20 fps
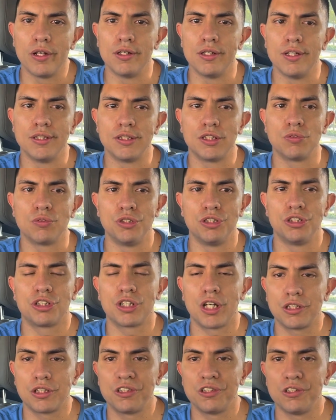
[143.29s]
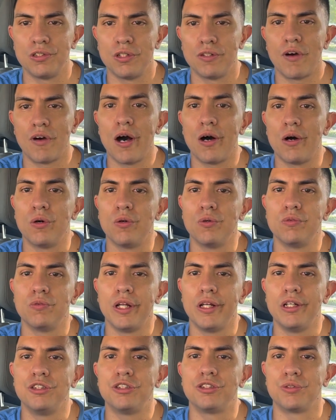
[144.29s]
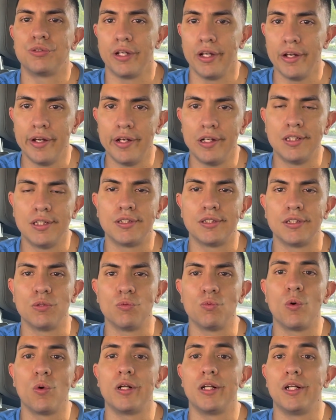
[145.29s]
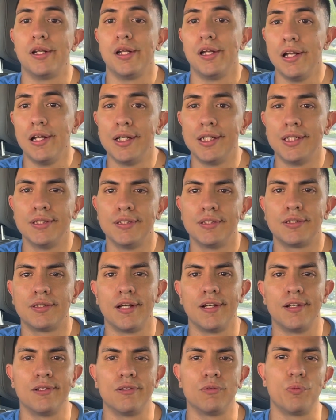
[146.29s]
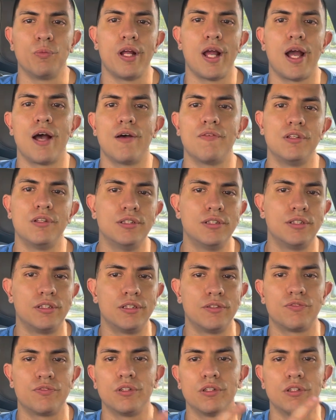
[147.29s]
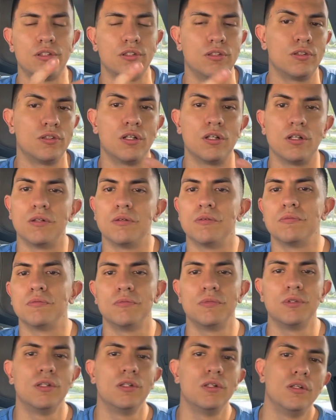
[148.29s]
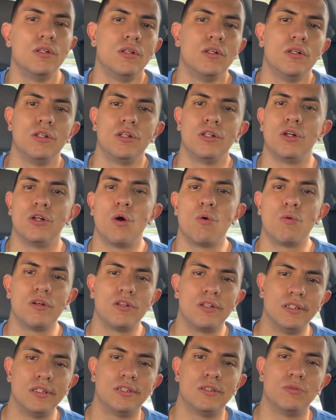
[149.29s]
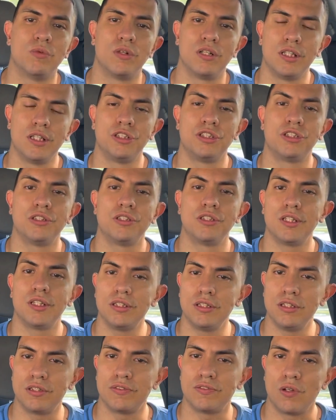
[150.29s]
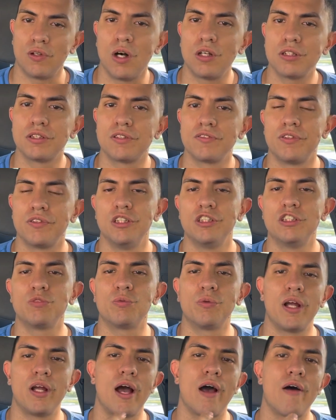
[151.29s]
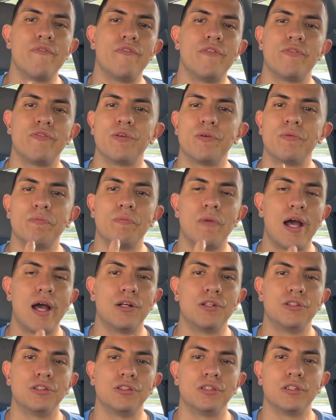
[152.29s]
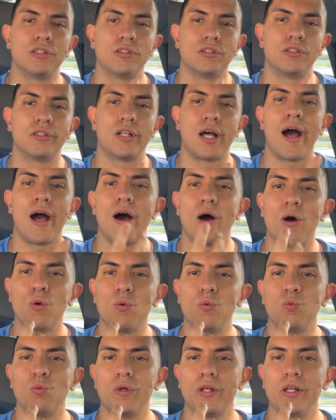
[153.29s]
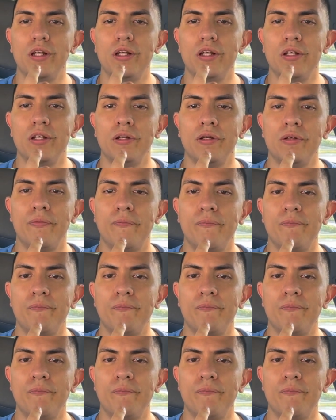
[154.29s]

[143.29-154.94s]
It's a rejection of how nature is and what it is, and we have these different, um, you know, with these religions and these philosophies, we have different manners is how we